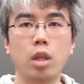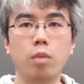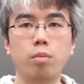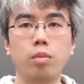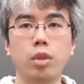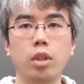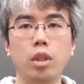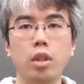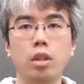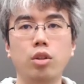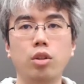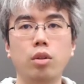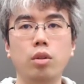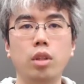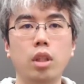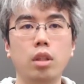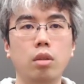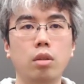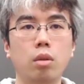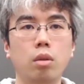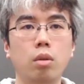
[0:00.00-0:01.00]
like the
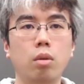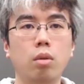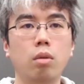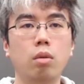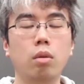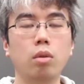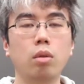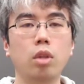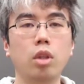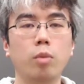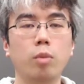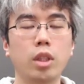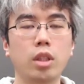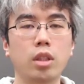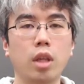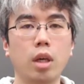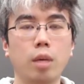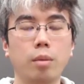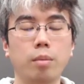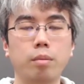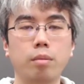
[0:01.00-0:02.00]
slew mode
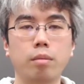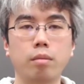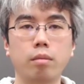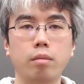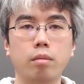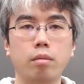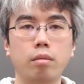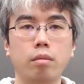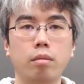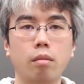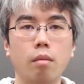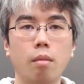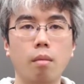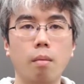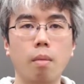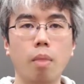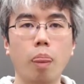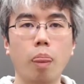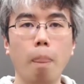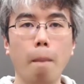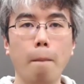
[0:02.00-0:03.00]
used in the
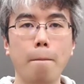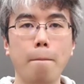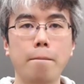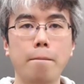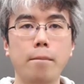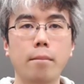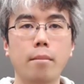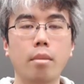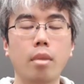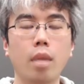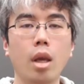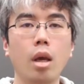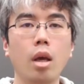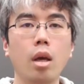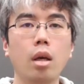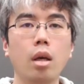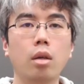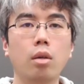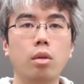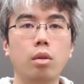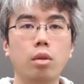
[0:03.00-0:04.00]
NTP server.
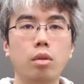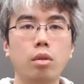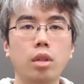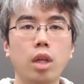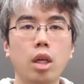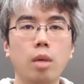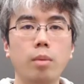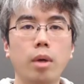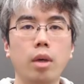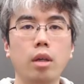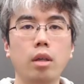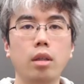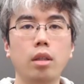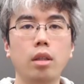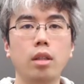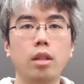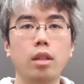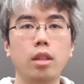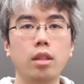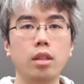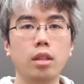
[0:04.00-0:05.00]
This
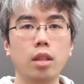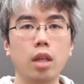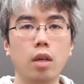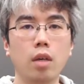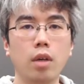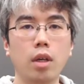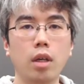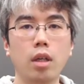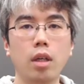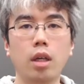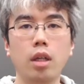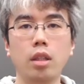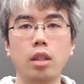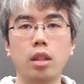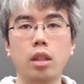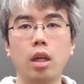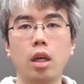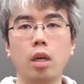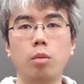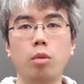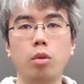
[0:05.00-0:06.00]
allows us to
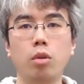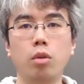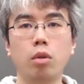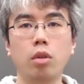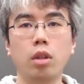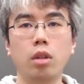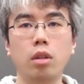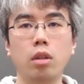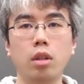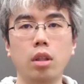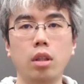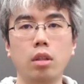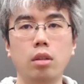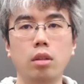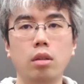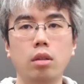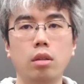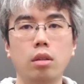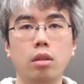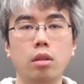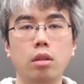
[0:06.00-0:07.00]
modify the timestamp
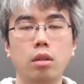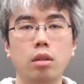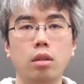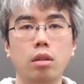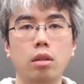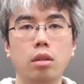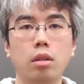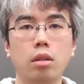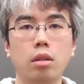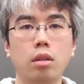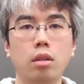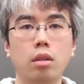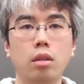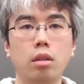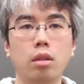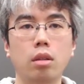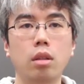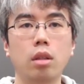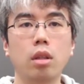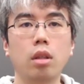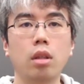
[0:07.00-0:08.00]
without breaking the
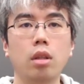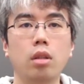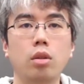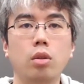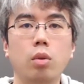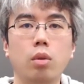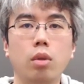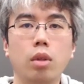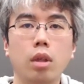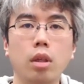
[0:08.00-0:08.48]
rules.